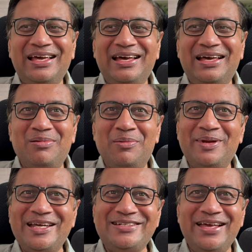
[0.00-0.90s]
Remember
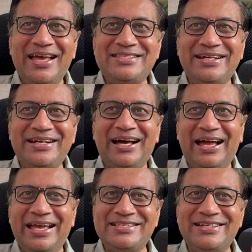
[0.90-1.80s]
yesterday I said
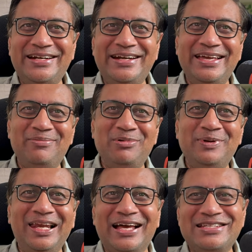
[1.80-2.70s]
I exited
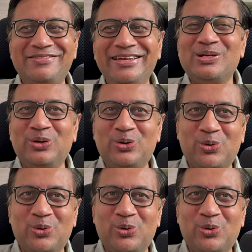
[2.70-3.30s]
ABB last week.